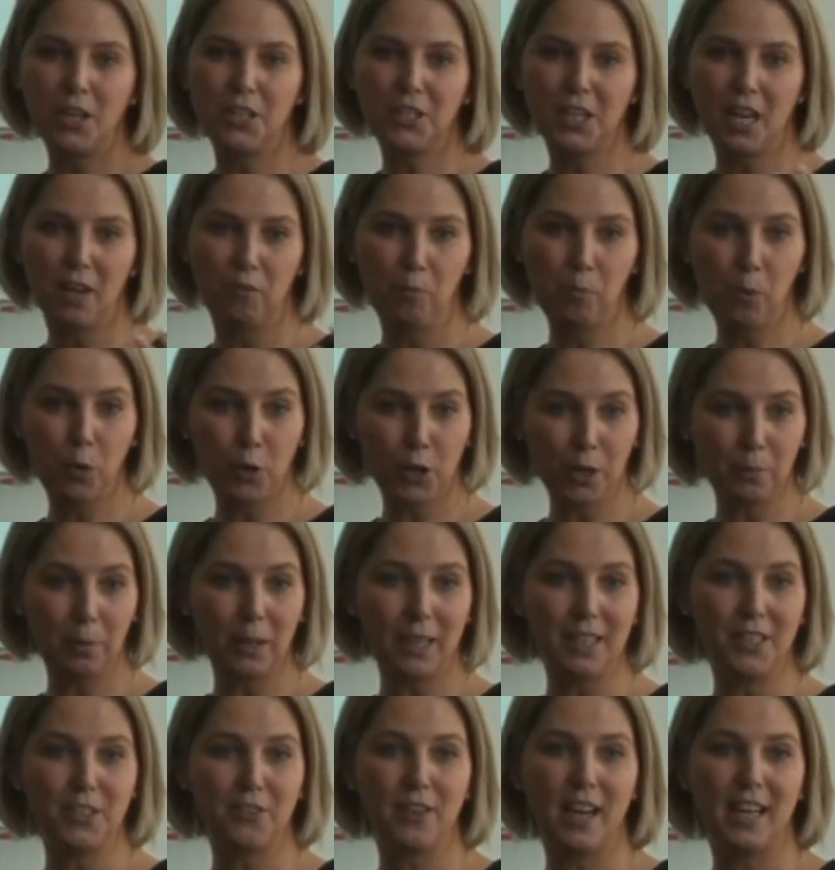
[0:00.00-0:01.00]
allows you to have a
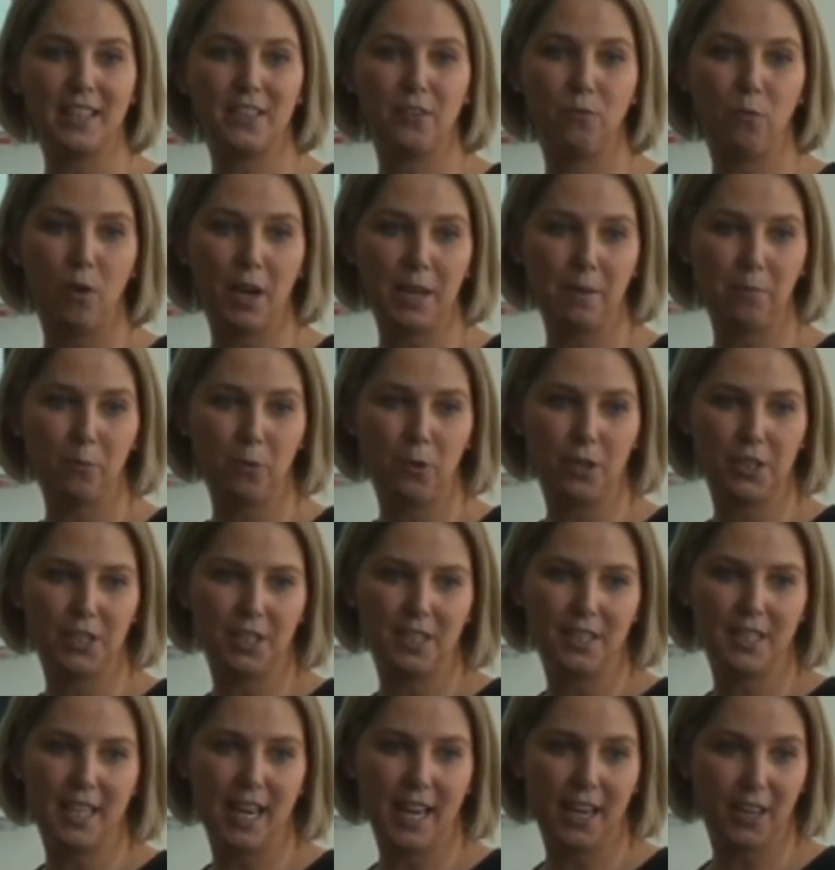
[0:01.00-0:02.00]
portable interactive whiteboard.
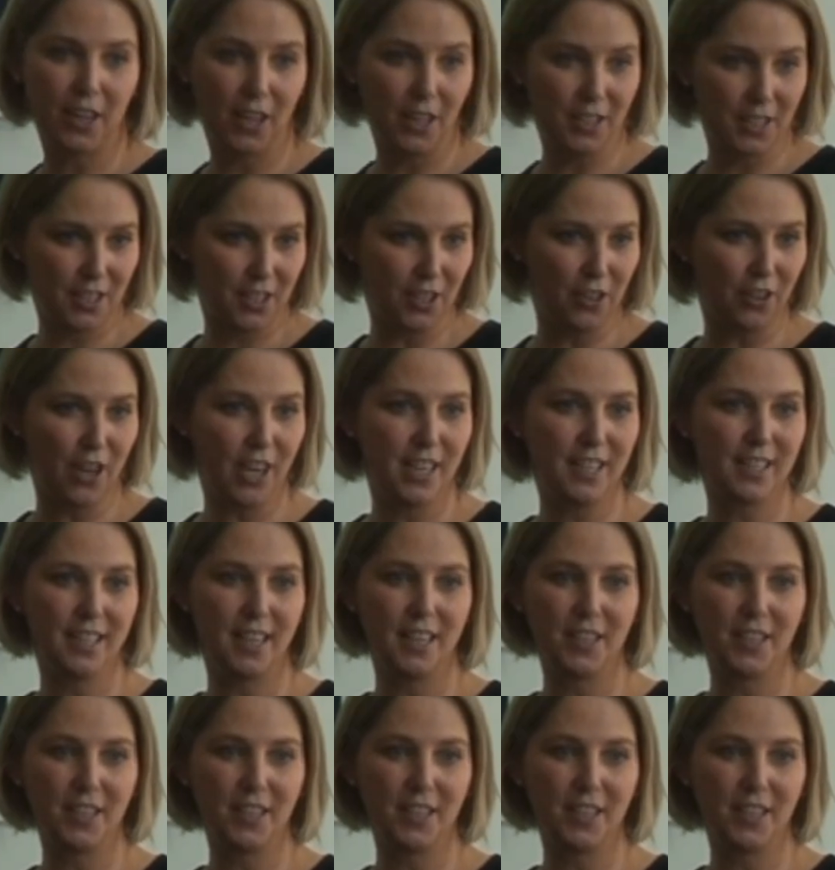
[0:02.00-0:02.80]
You can take it out to your out